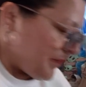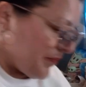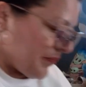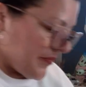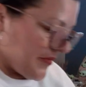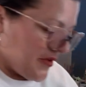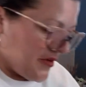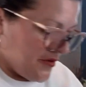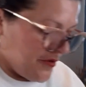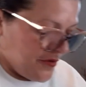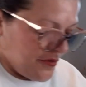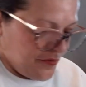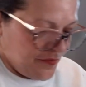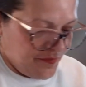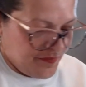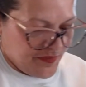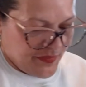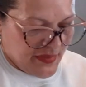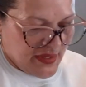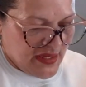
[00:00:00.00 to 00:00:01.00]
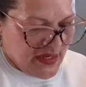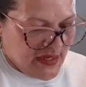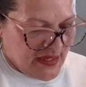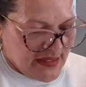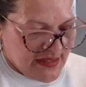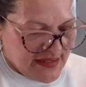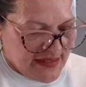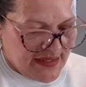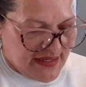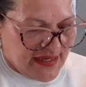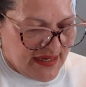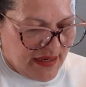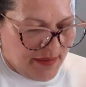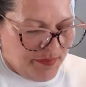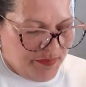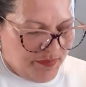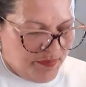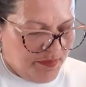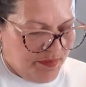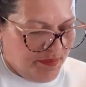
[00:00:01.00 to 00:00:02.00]
you know? Then I
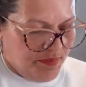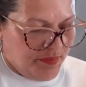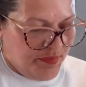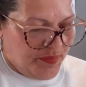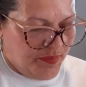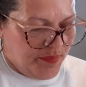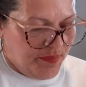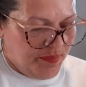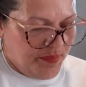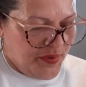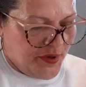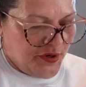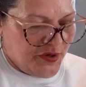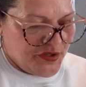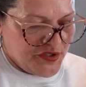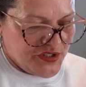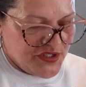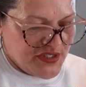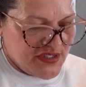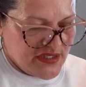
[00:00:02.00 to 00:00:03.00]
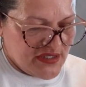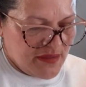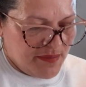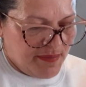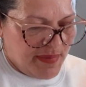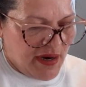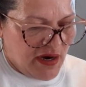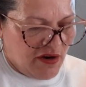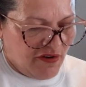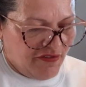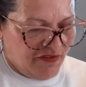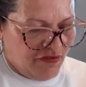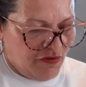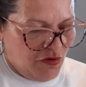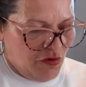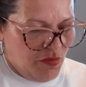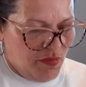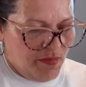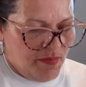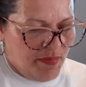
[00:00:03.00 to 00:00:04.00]
purchased the
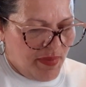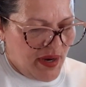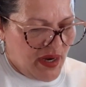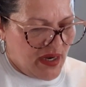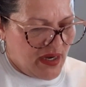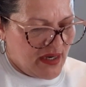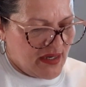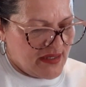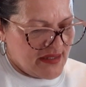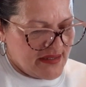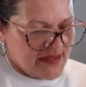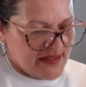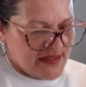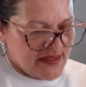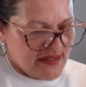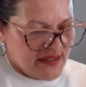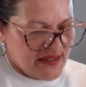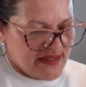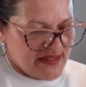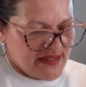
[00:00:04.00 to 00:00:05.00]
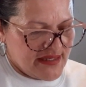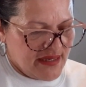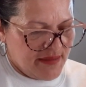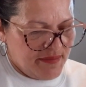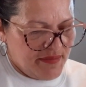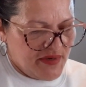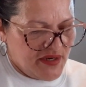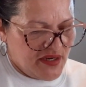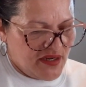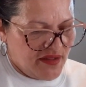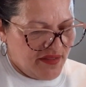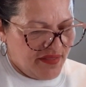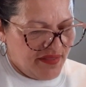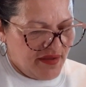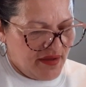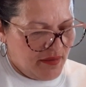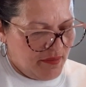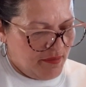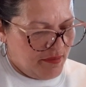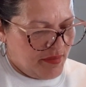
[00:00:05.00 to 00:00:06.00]
Powerful Boss Accept
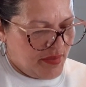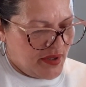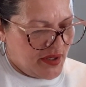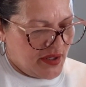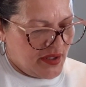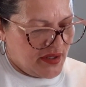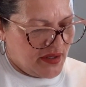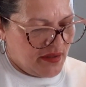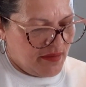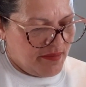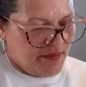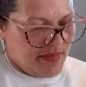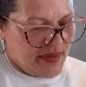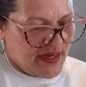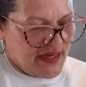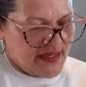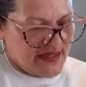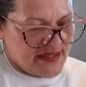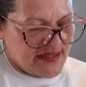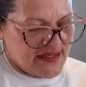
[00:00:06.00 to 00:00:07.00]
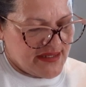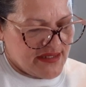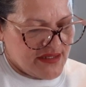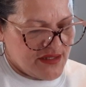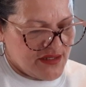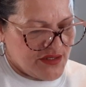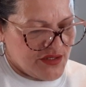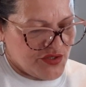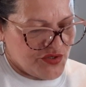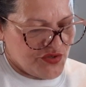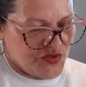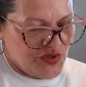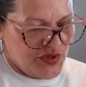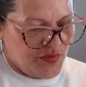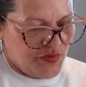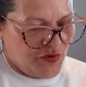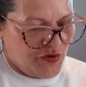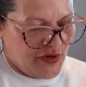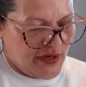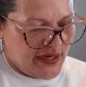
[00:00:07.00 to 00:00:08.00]
Nothing But The Best
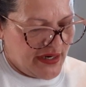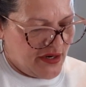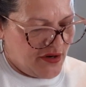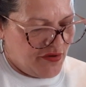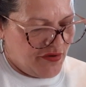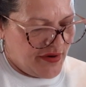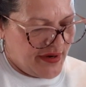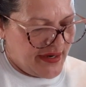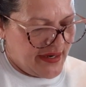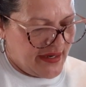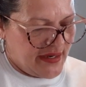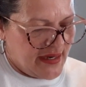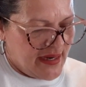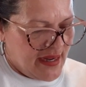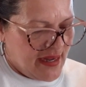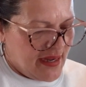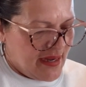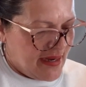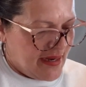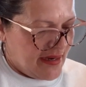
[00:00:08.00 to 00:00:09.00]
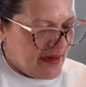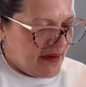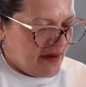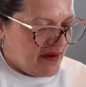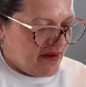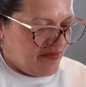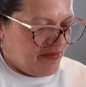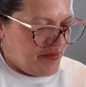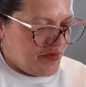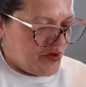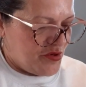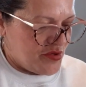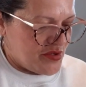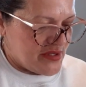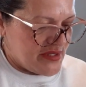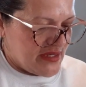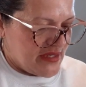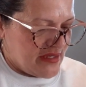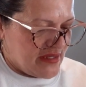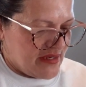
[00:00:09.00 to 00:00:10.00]
triple A grade. I love
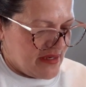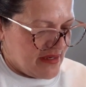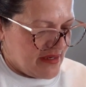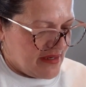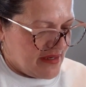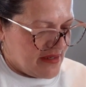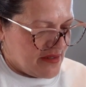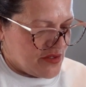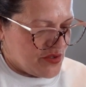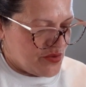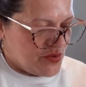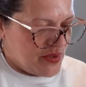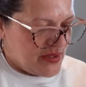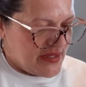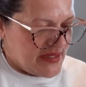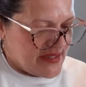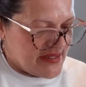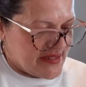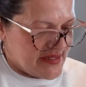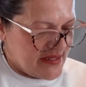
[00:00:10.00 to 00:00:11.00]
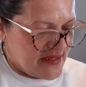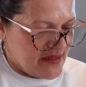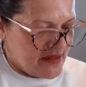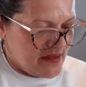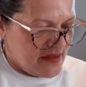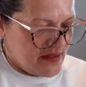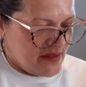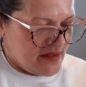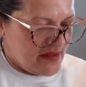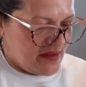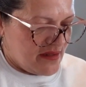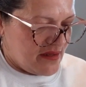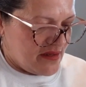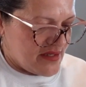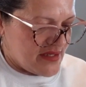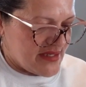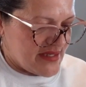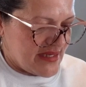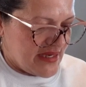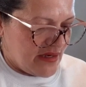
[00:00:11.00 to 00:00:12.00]
music to listen the
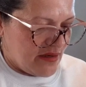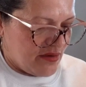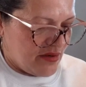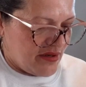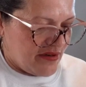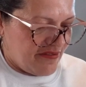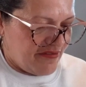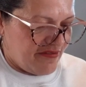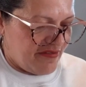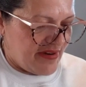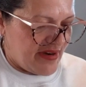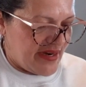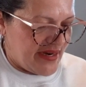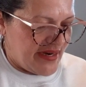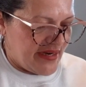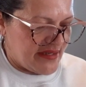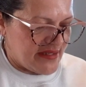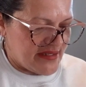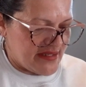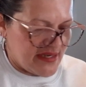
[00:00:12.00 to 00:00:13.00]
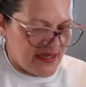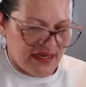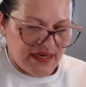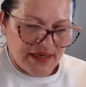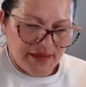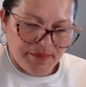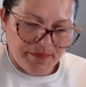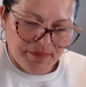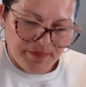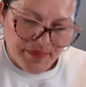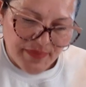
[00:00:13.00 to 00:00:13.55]
sound of flying time.